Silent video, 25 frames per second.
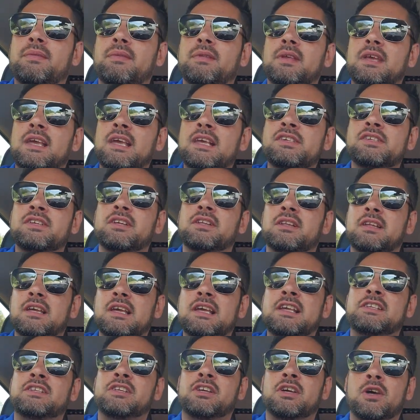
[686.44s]
he's
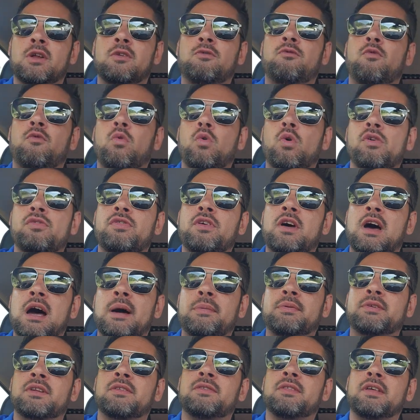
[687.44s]
a good 4th
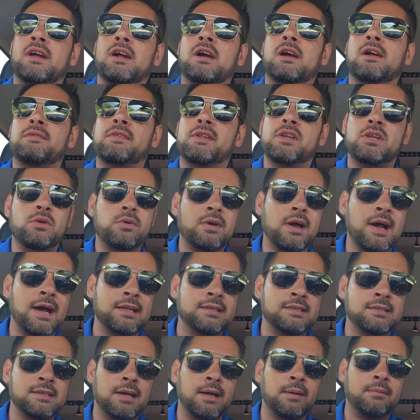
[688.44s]
option there. Then you
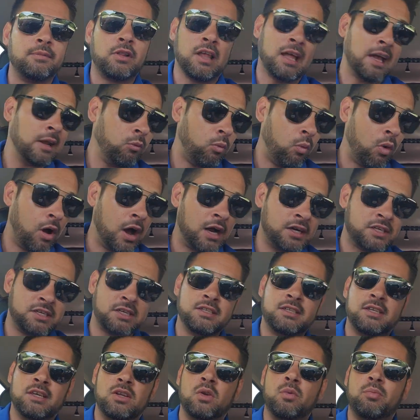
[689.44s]
got Clyde
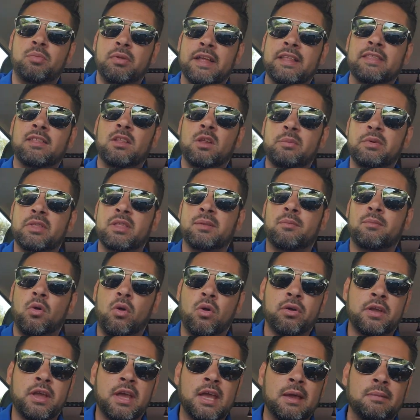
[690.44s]
Washington, who played a little bit in the
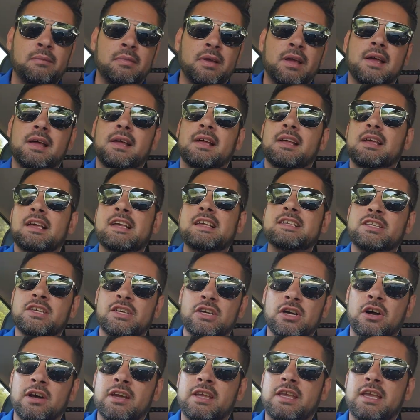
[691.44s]
bowl game. He's a
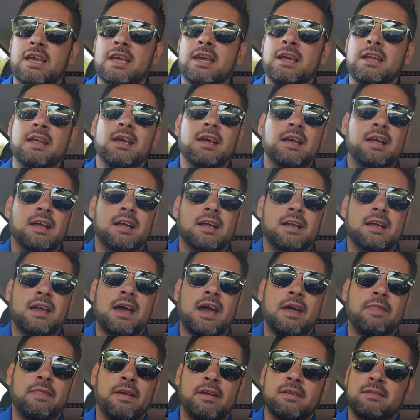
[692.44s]
young kid.
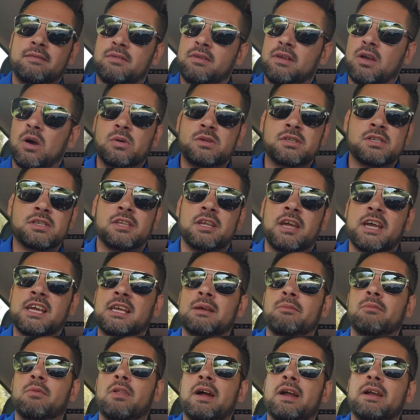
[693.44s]
Got the coaches like
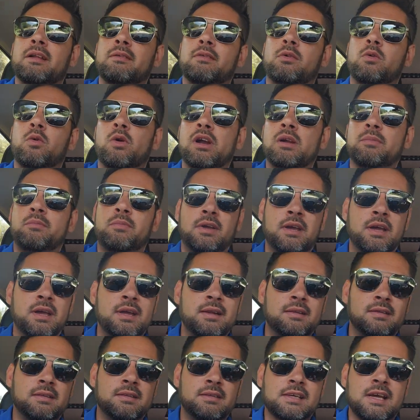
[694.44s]
him quite a bit.
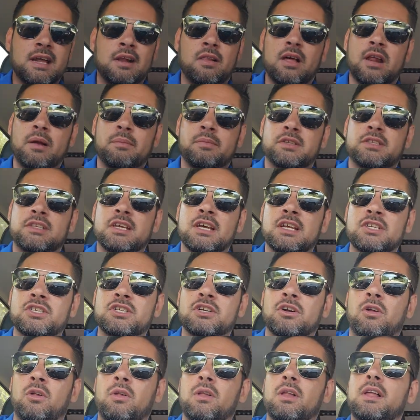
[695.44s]
He's got a lot of
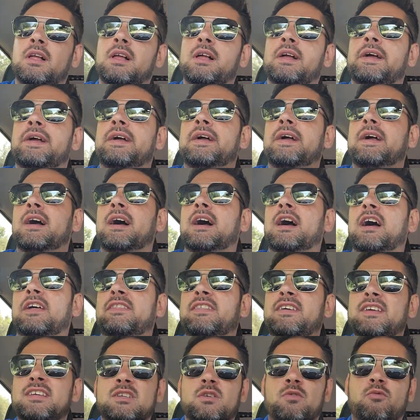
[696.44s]
potential. I
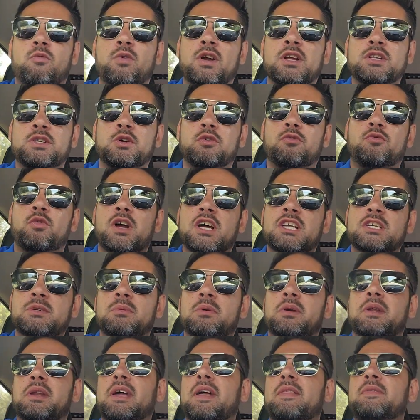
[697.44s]
think he's a
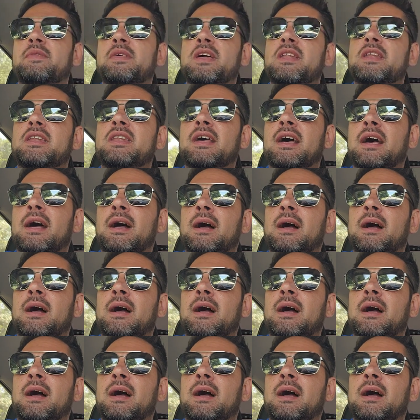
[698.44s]
freshman. And then